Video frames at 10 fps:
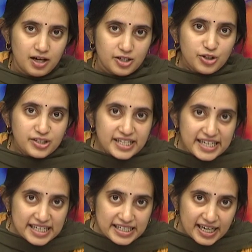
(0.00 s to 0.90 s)
You are
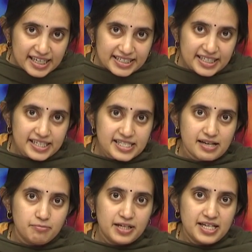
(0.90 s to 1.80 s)
rewriting
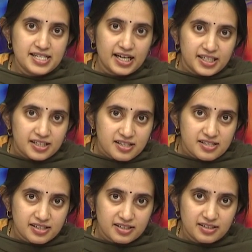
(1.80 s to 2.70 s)
somebody's ideas